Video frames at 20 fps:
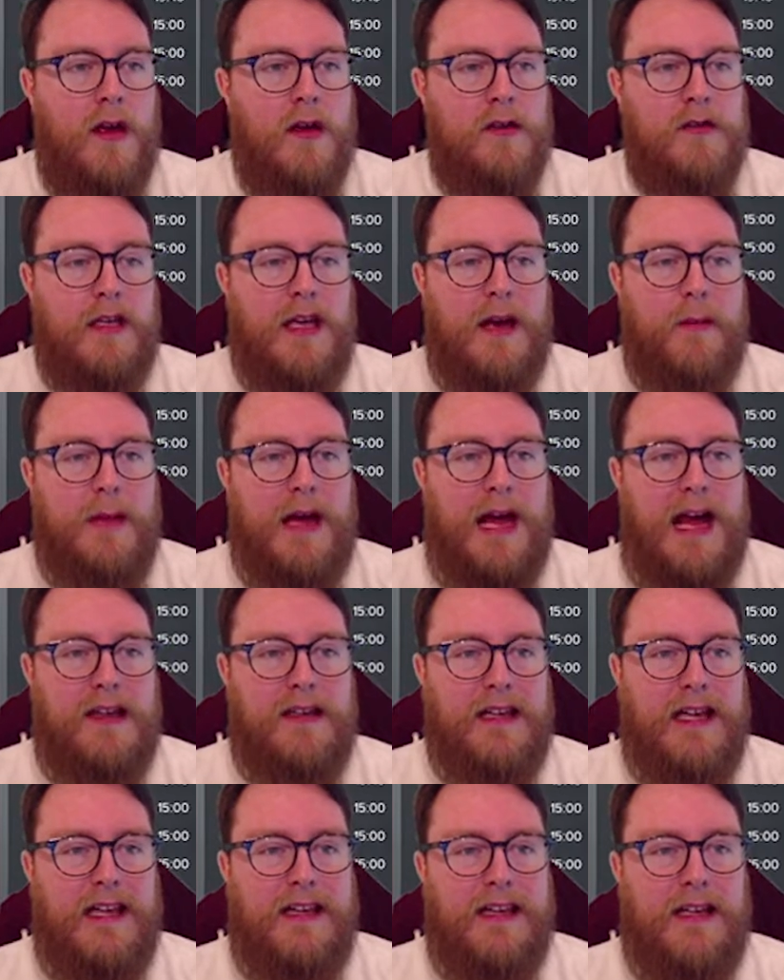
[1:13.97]
So, yep,
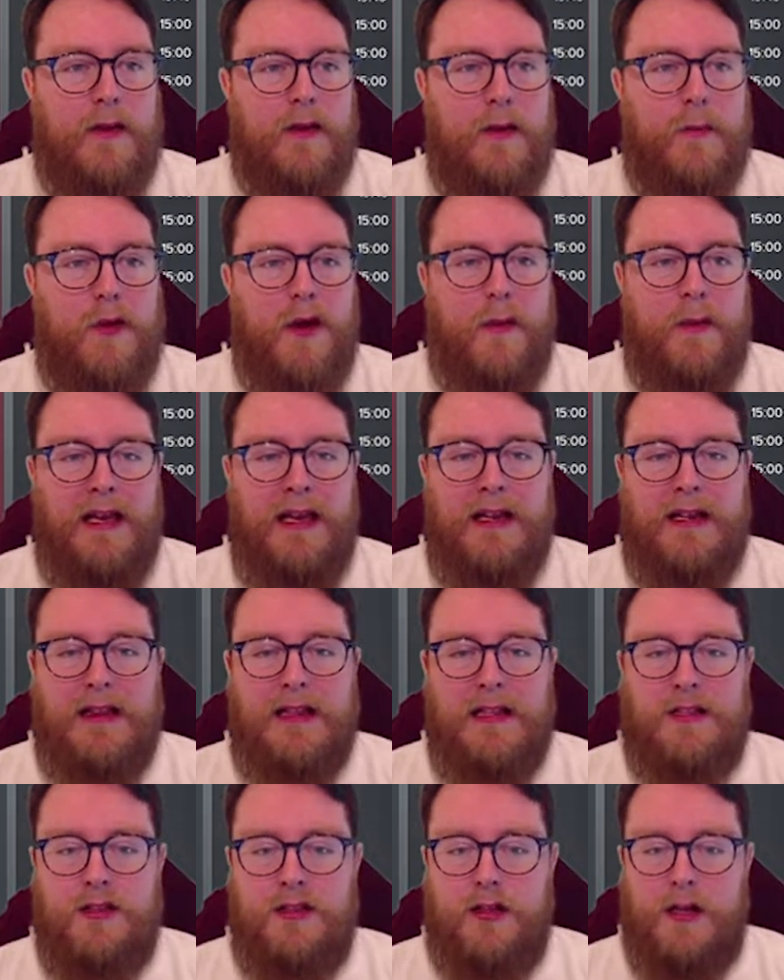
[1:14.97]
and in the Premier League,
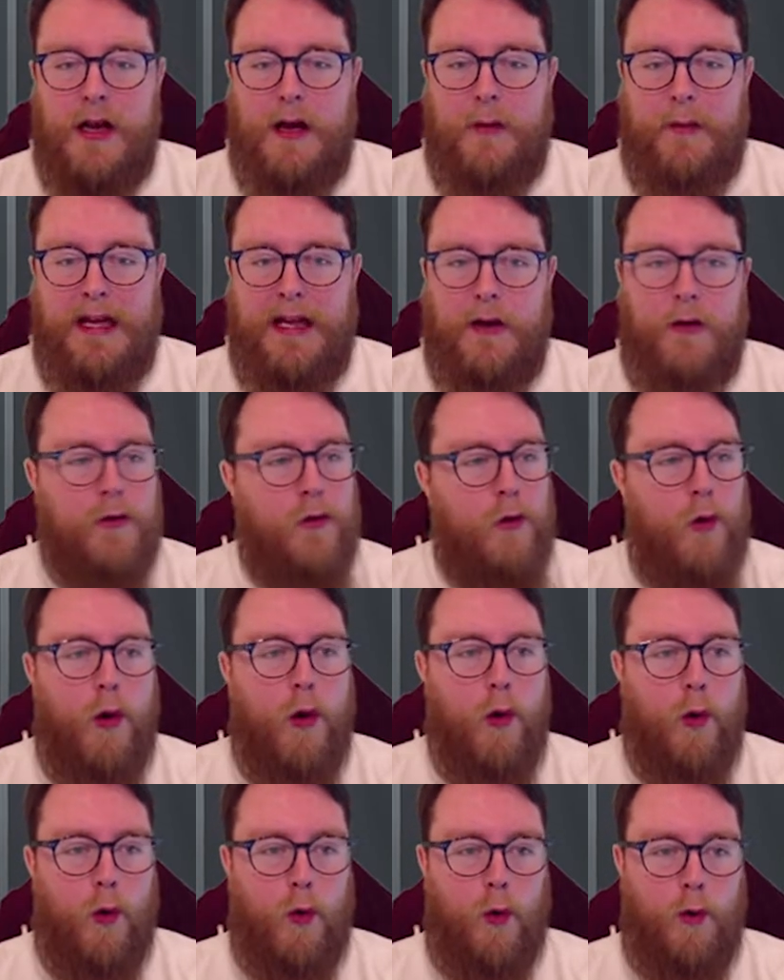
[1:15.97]
let's just show you how we're getting on.
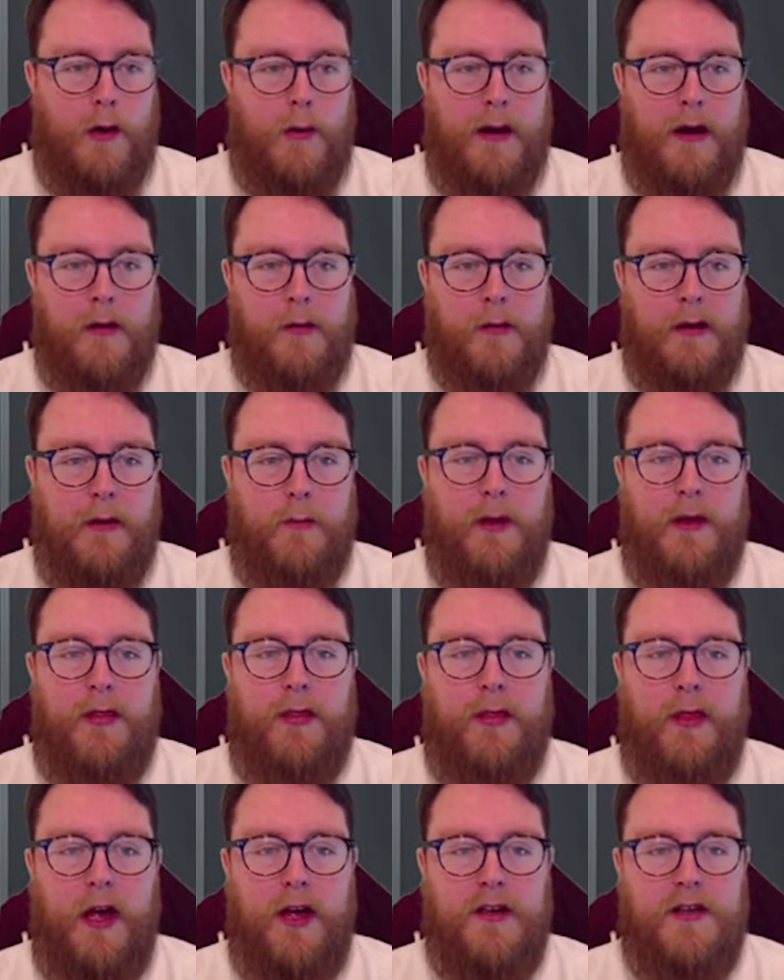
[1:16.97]
Oh, where are we? We're
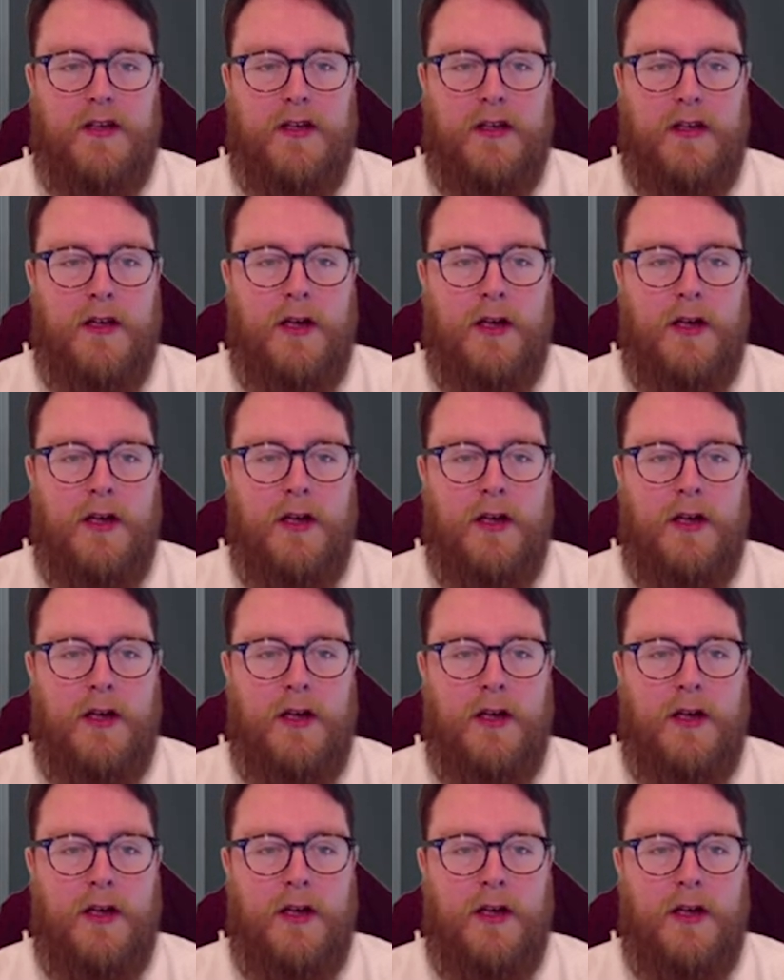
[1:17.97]
third.